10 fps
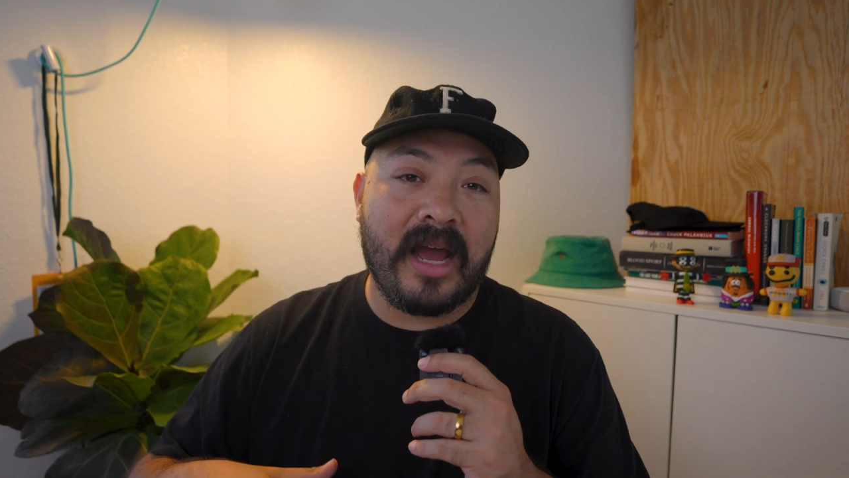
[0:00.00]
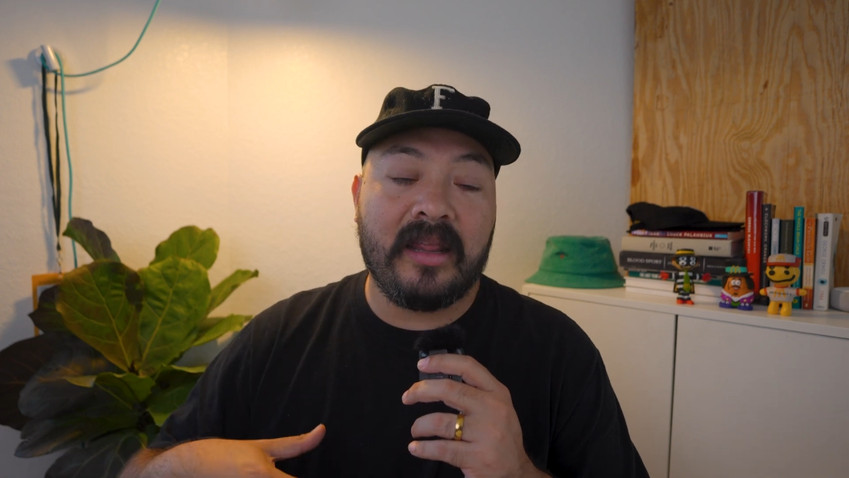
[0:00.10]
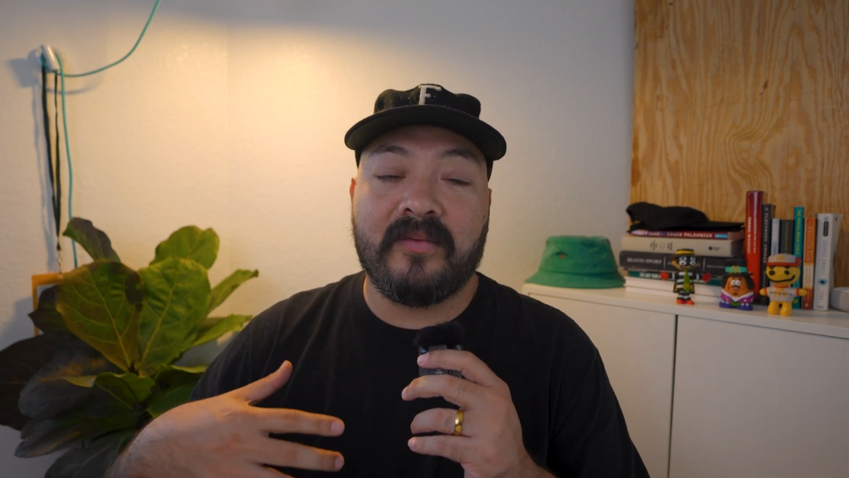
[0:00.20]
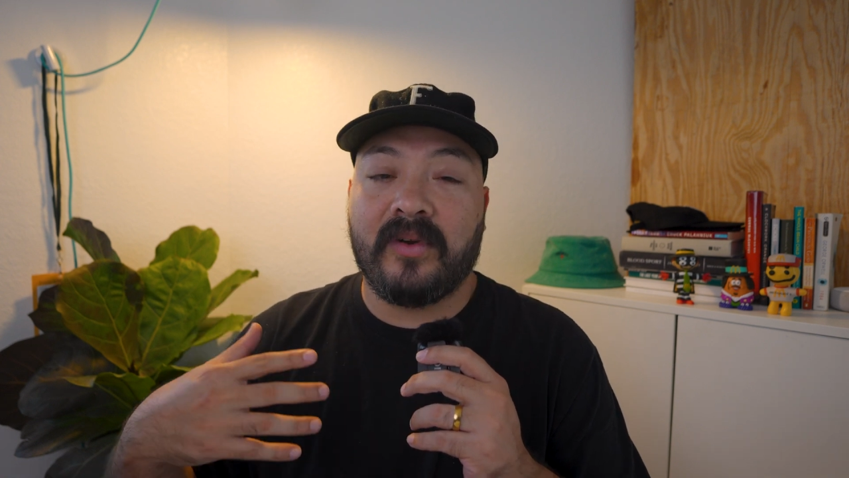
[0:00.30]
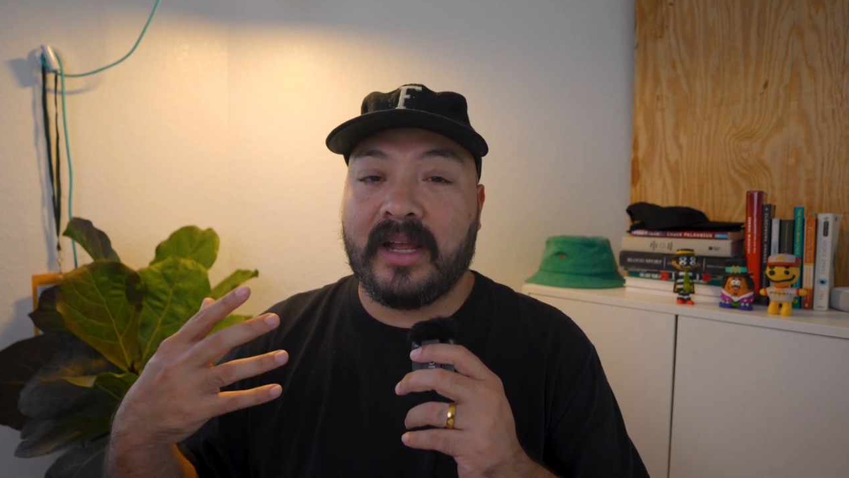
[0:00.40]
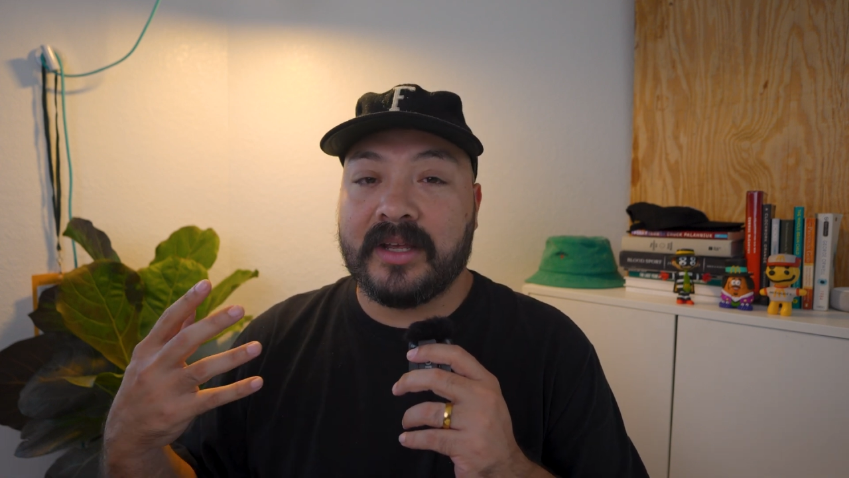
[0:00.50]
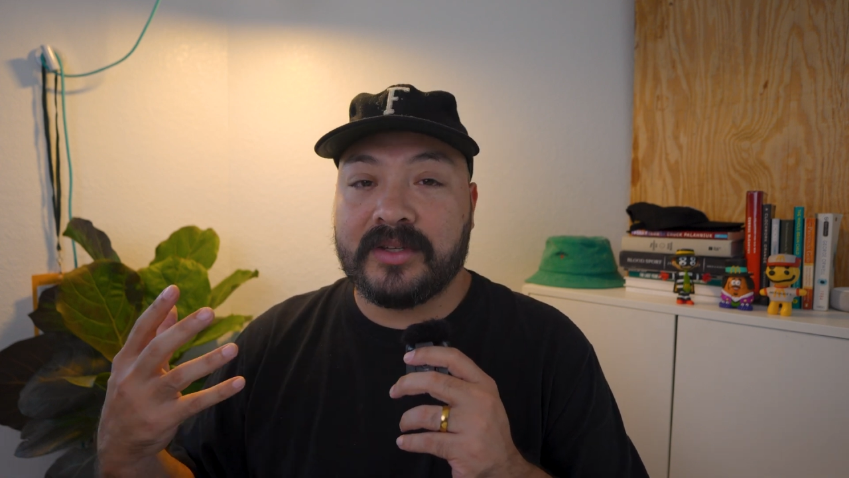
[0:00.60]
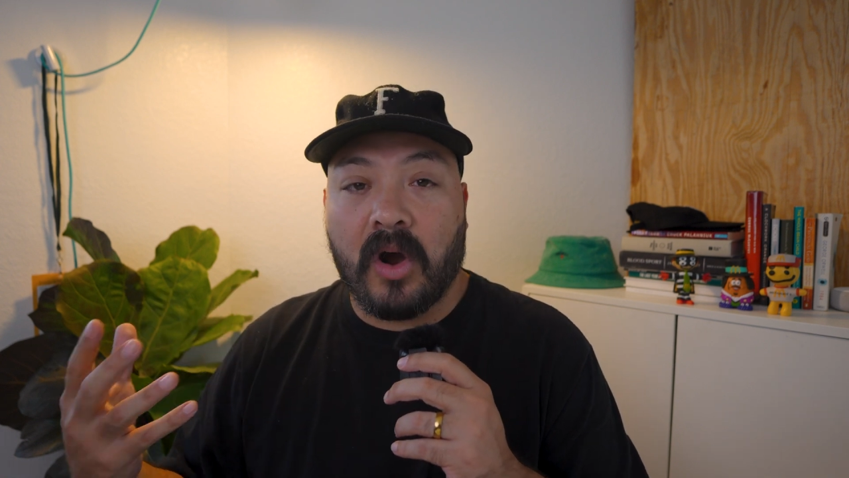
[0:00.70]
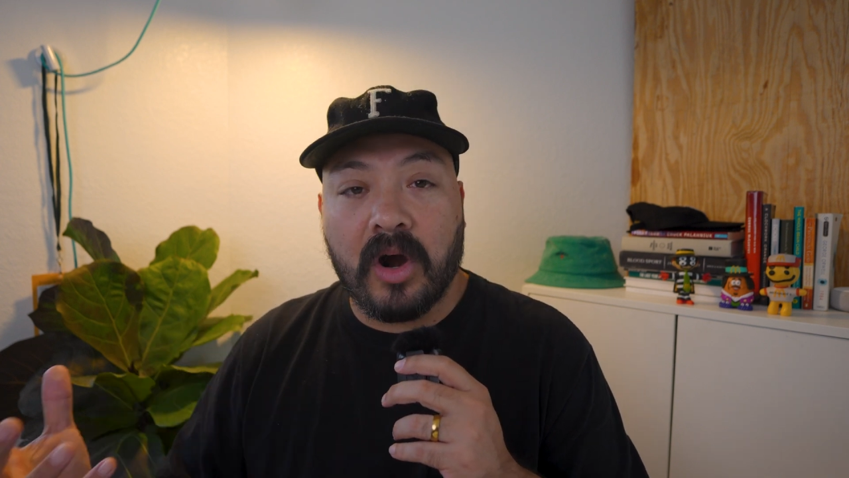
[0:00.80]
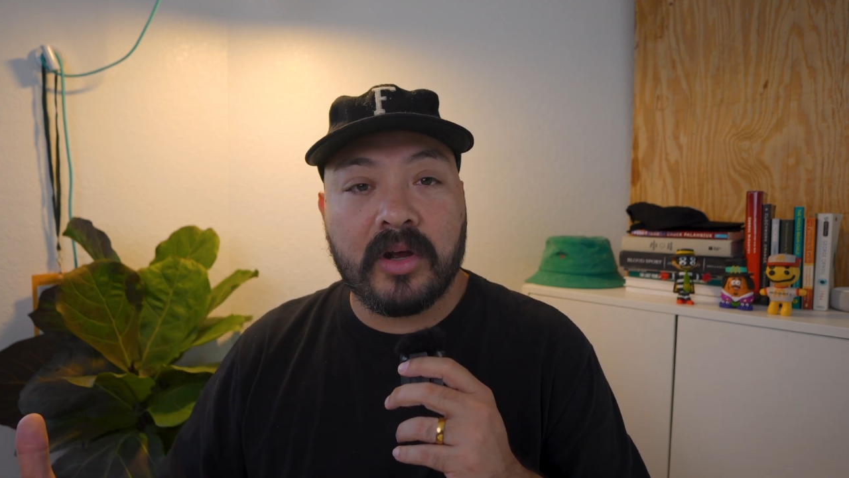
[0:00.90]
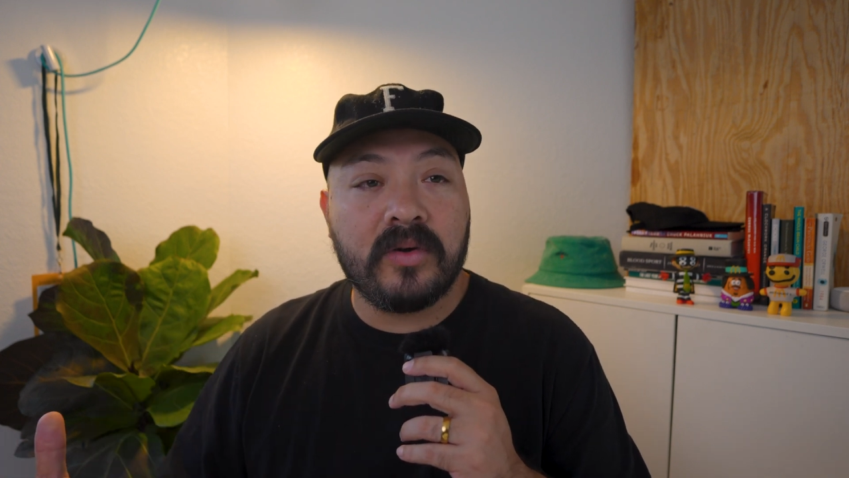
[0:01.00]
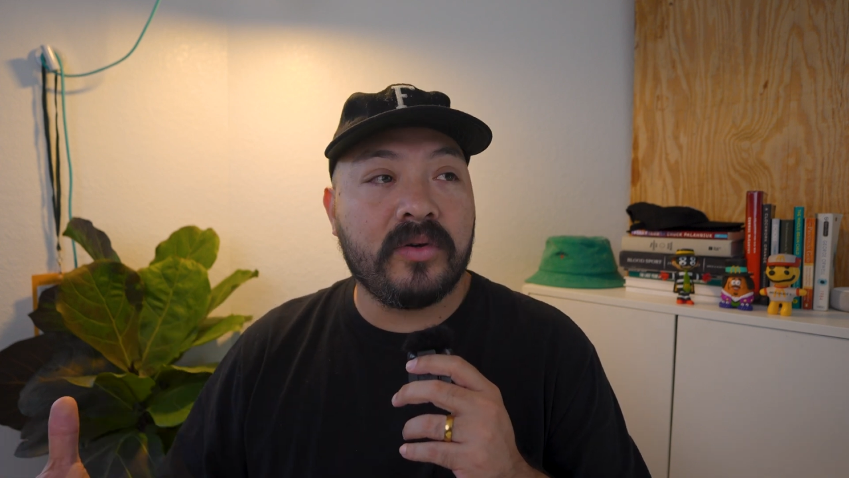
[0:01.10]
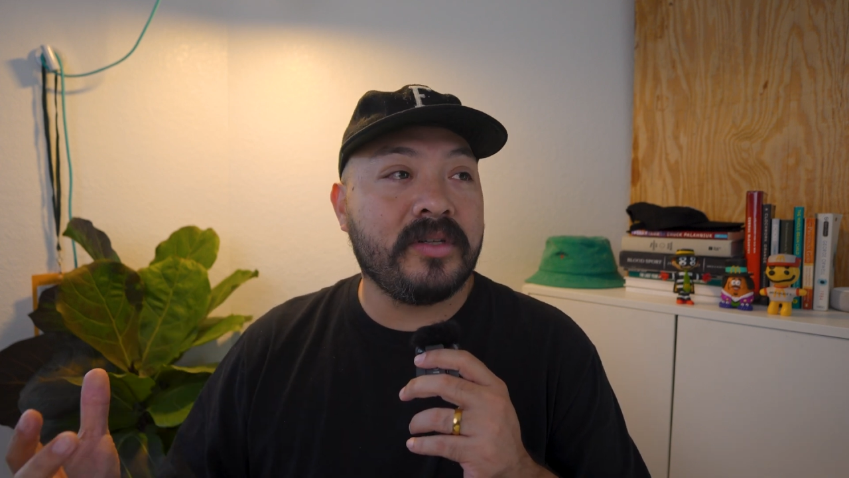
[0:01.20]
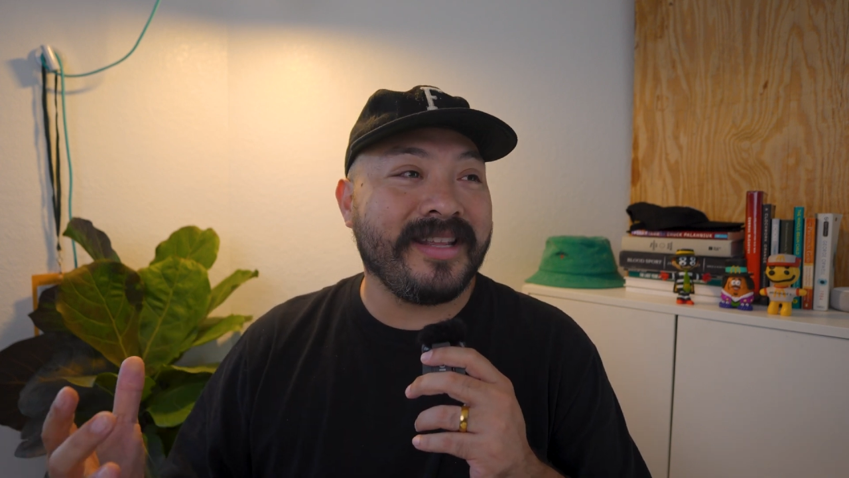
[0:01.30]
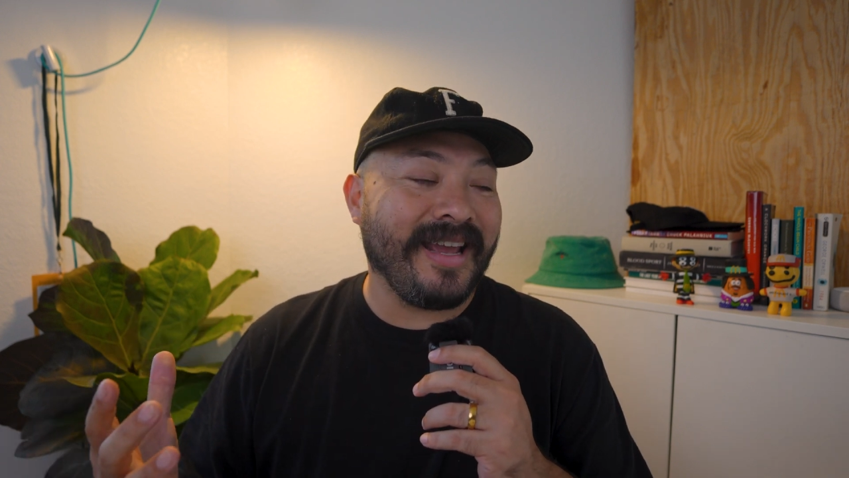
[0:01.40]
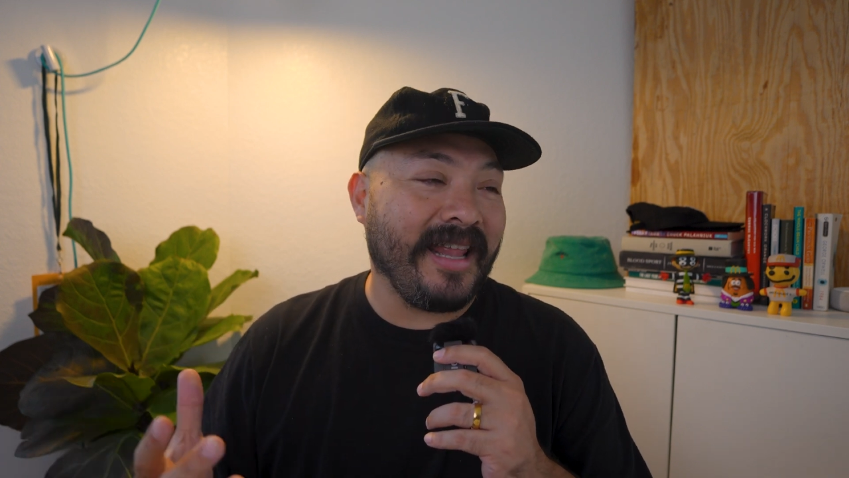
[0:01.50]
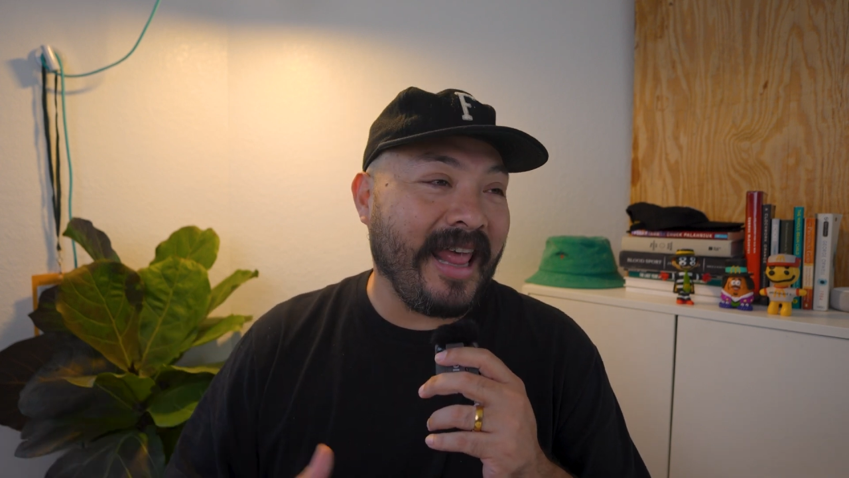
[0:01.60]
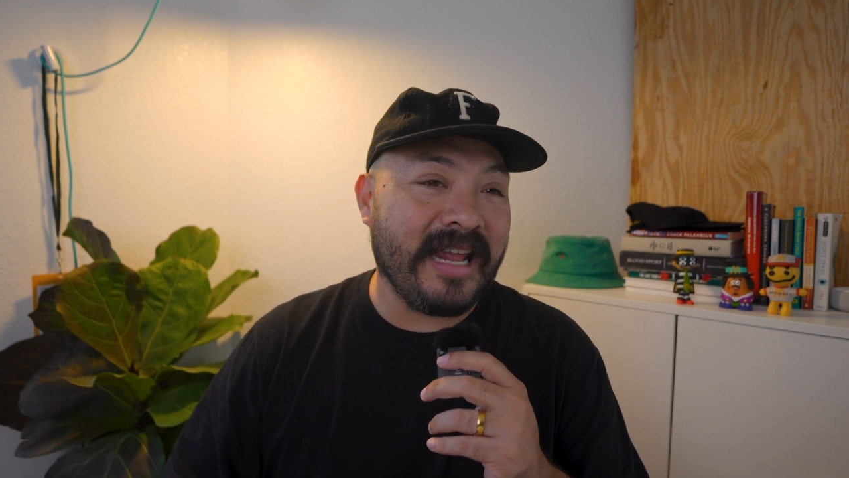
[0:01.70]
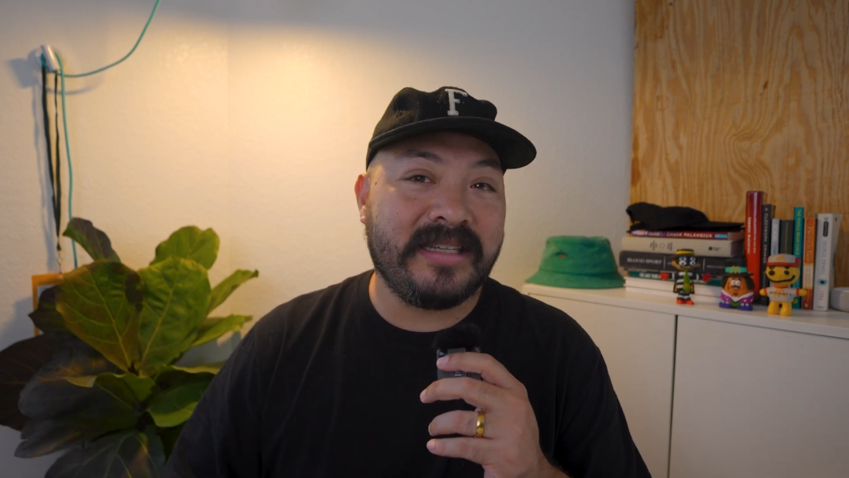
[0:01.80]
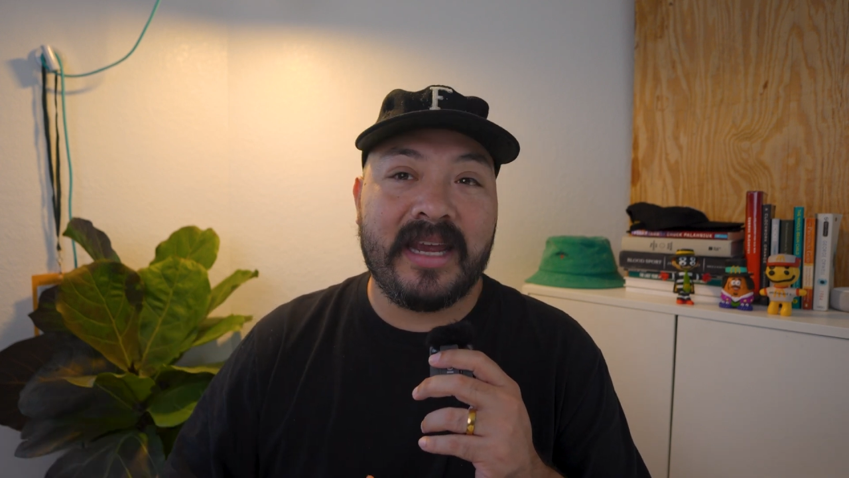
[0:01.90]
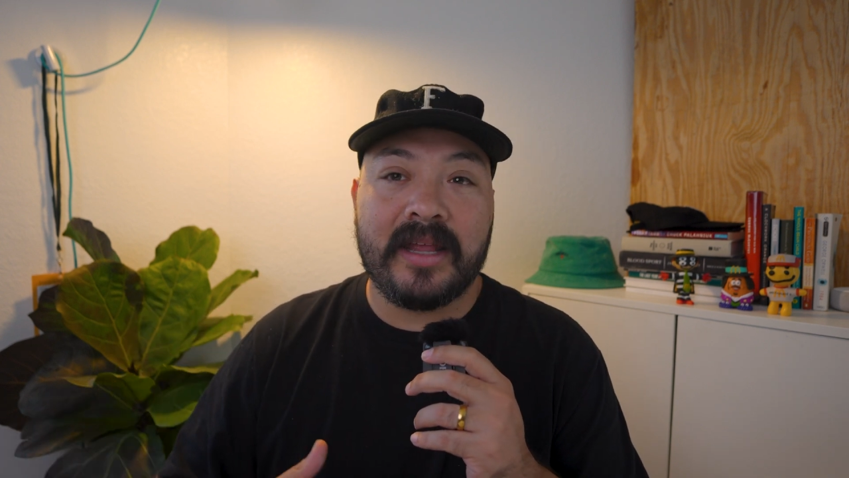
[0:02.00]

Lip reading: I love reading his articles in The Atlantic